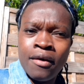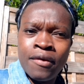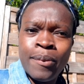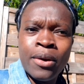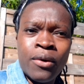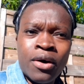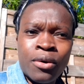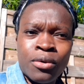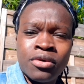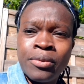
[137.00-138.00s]
to build one
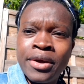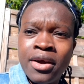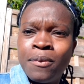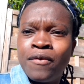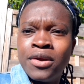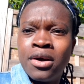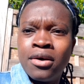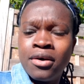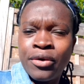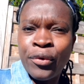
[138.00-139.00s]
house so we can move to
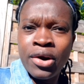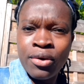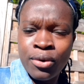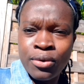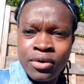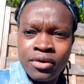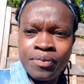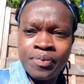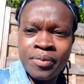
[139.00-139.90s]
a rent house."